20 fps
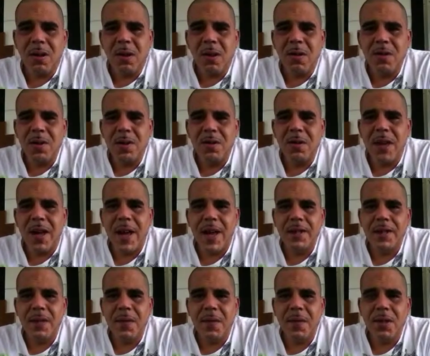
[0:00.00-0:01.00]
All we're going to
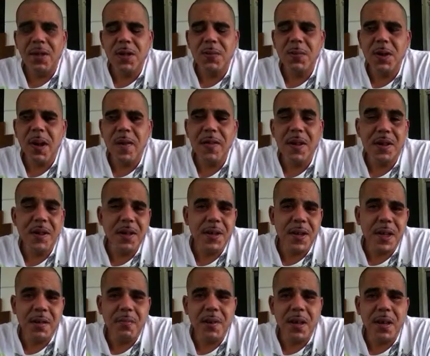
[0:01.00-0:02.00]
ask you for is probably a
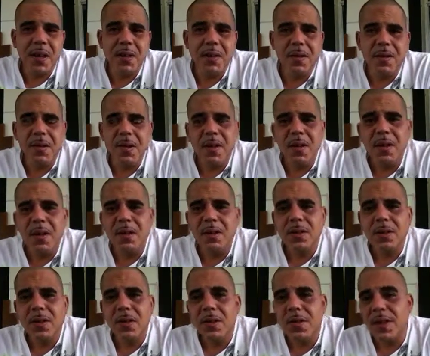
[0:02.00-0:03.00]
good email,
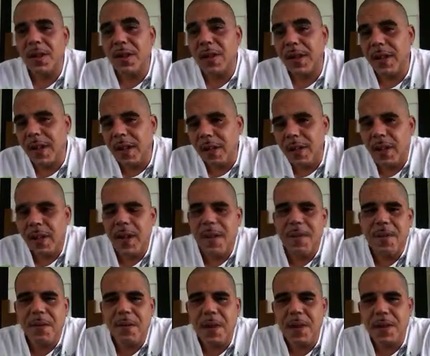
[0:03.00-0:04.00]
so you could get the
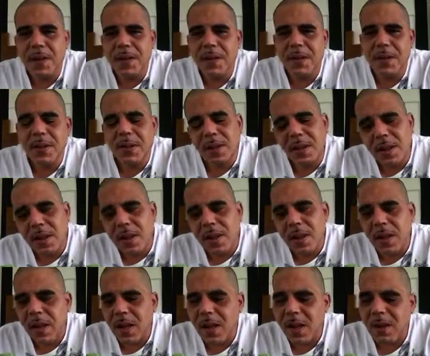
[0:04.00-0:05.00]
information,
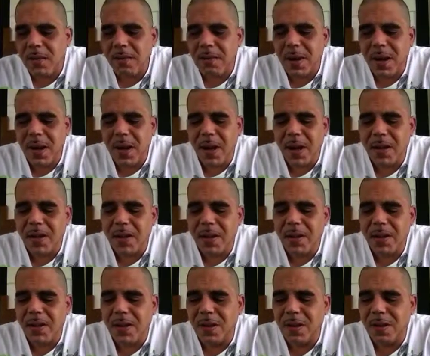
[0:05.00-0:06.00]
and bang,
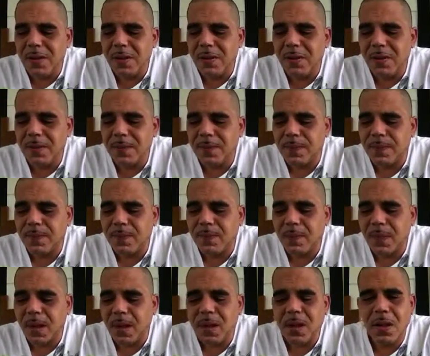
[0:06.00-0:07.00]

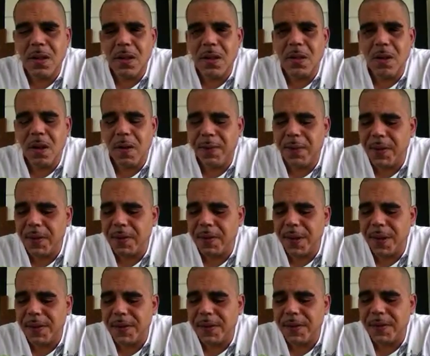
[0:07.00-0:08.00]
you're off to the
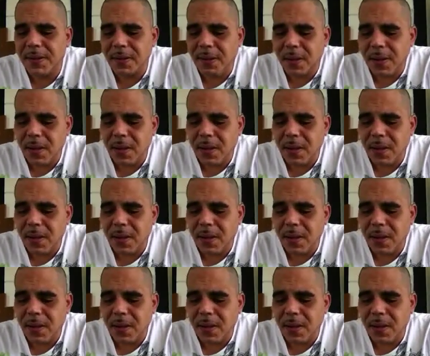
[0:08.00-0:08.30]
races.